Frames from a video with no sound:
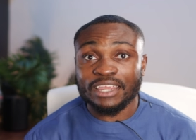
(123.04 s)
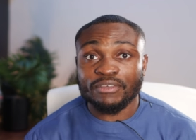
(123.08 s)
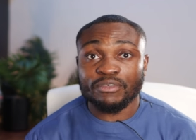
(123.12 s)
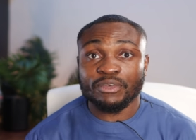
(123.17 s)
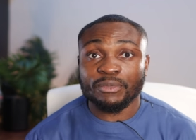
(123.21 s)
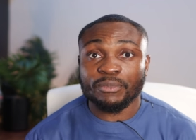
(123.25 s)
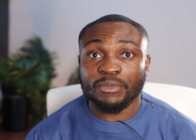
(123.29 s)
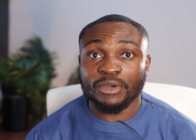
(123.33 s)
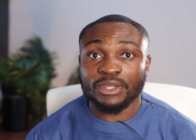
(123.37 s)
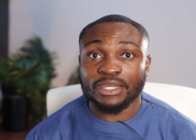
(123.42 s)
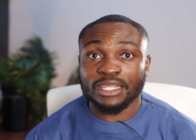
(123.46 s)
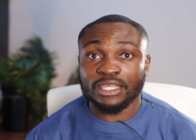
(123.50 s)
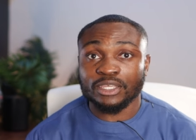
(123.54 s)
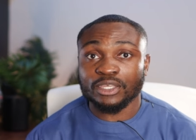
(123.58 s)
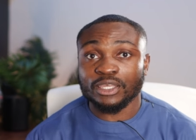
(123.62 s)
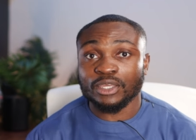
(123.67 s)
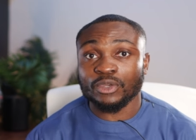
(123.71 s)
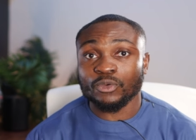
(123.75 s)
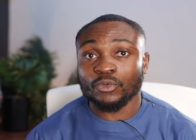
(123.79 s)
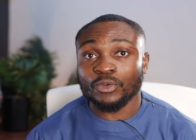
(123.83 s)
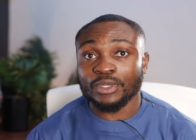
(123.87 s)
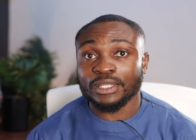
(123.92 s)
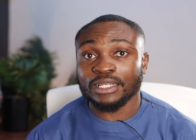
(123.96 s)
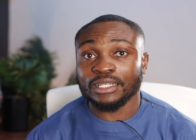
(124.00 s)
everybody and you
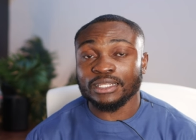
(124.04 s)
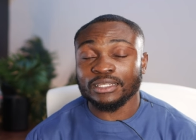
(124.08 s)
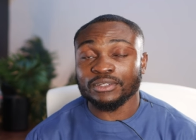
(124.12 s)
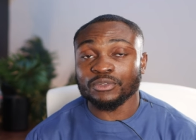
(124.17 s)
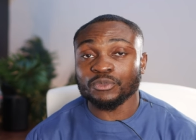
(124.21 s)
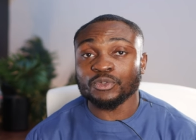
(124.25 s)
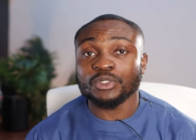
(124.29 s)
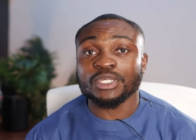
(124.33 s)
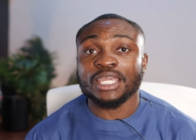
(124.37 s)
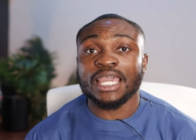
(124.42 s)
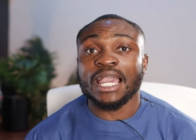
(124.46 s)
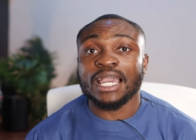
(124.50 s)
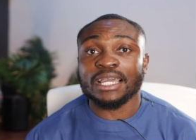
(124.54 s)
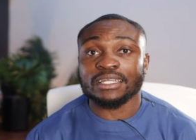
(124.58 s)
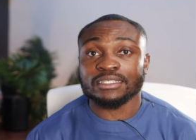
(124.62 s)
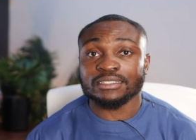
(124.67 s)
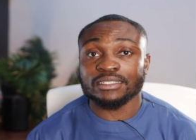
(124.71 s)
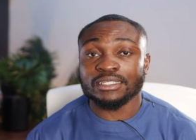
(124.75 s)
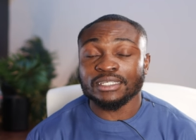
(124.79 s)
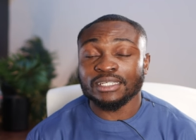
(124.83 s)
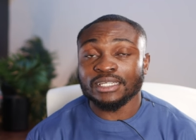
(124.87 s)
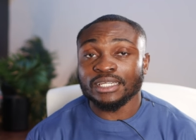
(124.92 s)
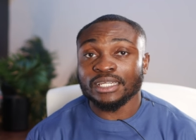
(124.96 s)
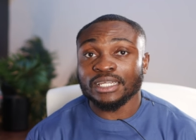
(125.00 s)
can quickly
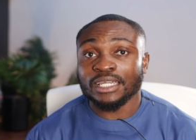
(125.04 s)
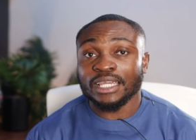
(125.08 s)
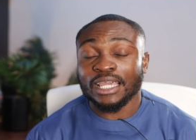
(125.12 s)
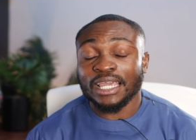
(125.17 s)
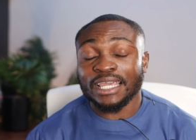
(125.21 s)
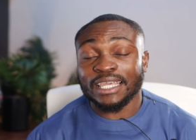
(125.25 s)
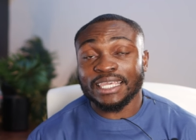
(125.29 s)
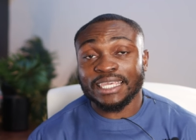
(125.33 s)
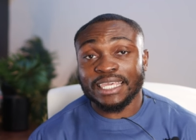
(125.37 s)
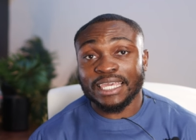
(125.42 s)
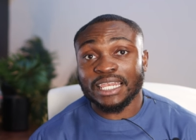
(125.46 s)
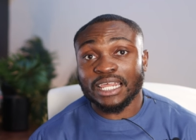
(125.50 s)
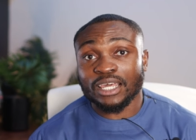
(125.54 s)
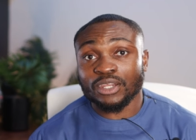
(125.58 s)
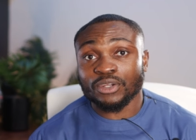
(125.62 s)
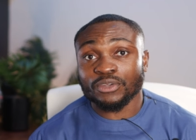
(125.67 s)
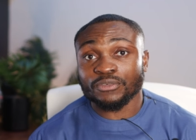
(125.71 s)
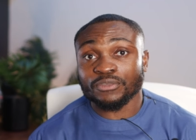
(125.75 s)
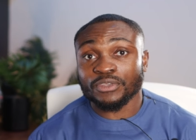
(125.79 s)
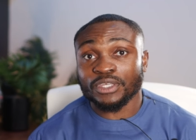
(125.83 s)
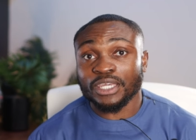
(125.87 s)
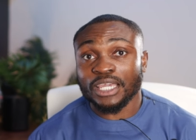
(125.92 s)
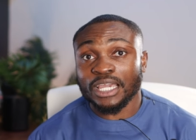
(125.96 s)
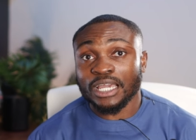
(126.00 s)
react and get out
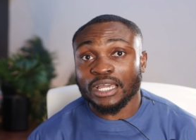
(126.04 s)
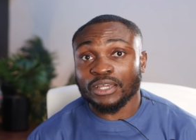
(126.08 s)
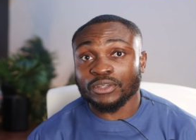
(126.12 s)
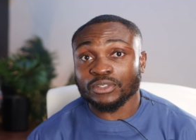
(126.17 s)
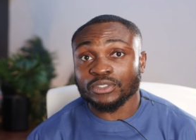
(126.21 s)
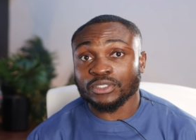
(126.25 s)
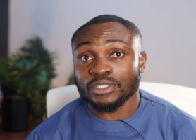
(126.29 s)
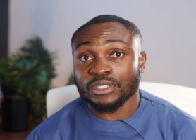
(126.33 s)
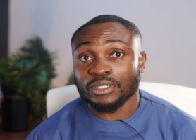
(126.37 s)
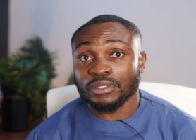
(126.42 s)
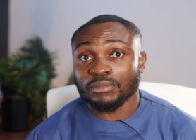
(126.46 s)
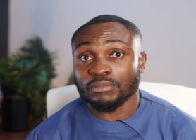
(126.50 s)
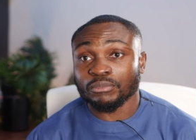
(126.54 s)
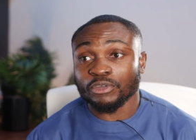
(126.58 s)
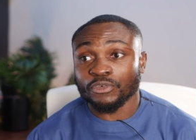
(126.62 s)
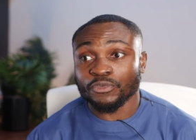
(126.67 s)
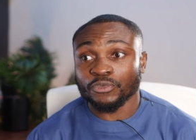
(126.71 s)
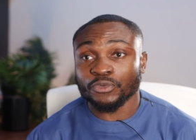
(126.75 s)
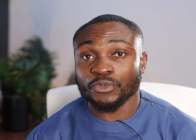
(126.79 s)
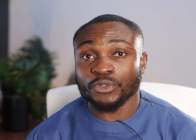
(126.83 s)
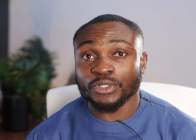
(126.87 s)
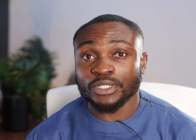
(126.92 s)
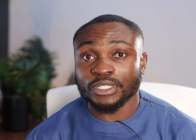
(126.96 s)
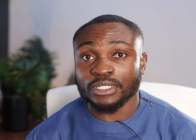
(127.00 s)
of the house
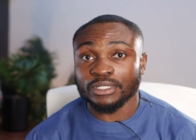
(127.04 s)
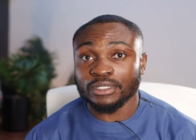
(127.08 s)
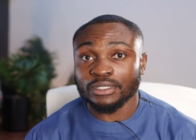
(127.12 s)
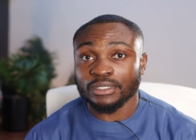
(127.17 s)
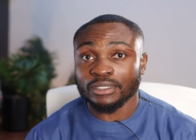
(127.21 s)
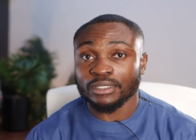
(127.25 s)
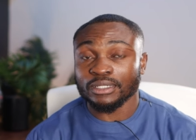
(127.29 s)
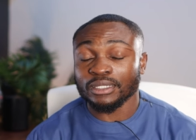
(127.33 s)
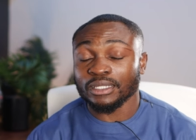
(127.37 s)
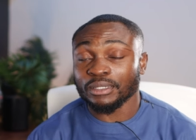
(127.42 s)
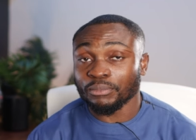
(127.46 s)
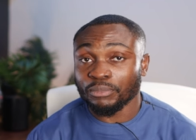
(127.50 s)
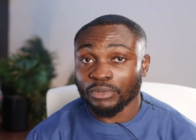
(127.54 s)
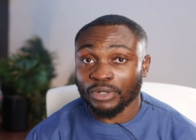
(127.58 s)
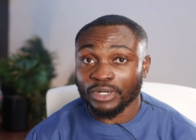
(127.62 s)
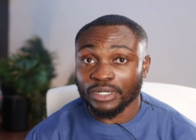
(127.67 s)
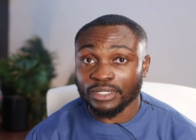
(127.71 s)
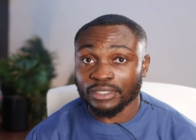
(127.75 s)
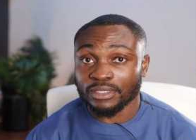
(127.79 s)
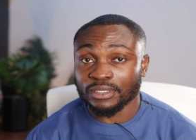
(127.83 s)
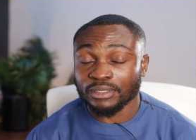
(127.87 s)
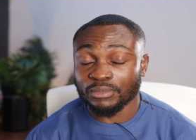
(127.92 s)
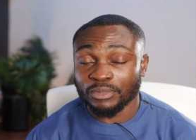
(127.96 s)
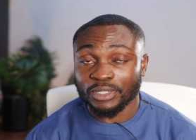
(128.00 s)
before it
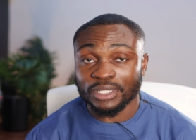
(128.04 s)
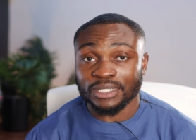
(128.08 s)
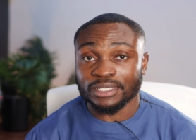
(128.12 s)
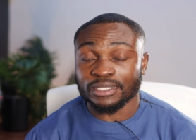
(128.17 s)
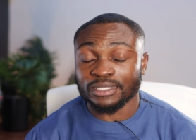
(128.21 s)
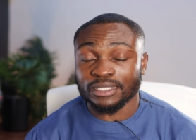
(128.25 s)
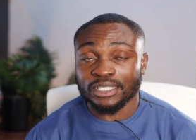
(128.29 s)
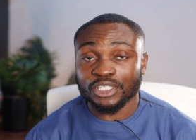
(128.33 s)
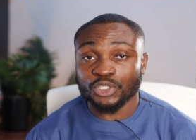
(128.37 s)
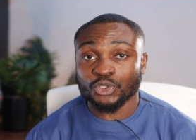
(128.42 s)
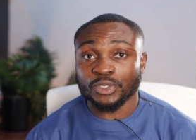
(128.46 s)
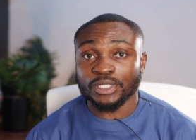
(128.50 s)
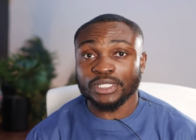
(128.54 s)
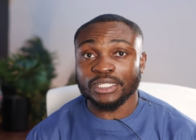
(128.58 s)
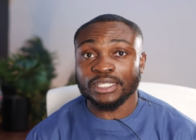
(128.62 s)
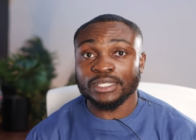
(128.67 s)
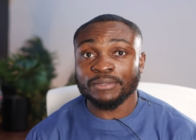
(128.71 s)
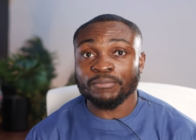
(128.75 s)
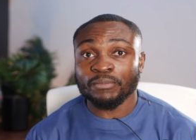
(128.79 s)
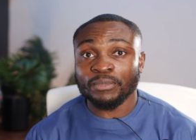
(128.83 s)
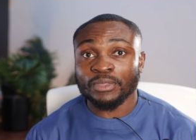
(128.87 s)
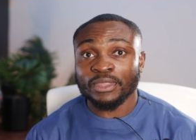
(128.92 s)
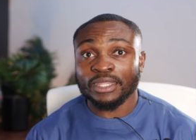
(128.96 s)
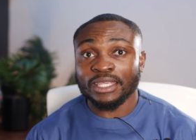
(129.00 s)
burns because
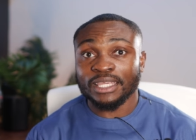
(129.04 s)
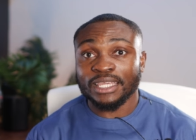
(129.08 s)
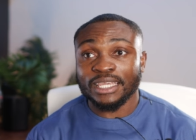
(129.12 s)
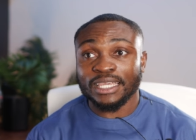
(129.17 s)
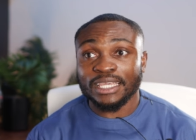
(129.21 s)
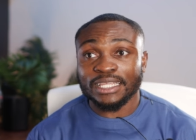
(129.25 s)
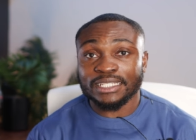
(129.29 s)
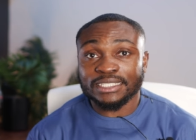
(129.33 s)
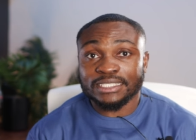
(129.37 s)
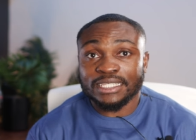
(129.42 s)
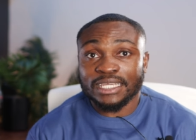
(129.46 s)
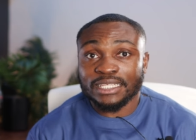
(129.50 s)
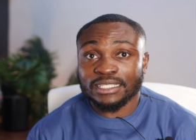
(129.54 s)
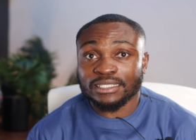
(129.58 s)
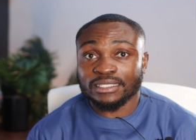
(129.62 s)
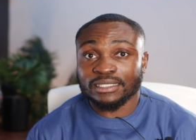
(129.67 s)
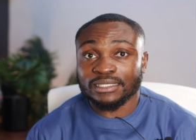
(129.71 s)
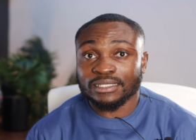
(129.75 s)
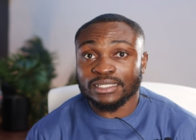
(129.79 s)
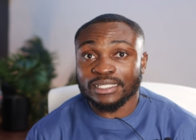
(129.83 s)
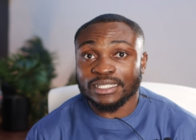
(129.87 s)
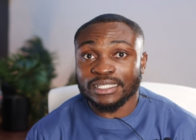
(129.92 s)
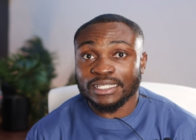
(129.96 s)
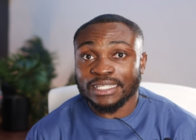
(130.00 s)
literally it
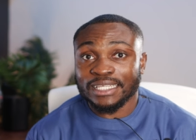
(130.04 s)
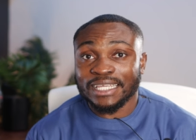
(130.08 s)
takes,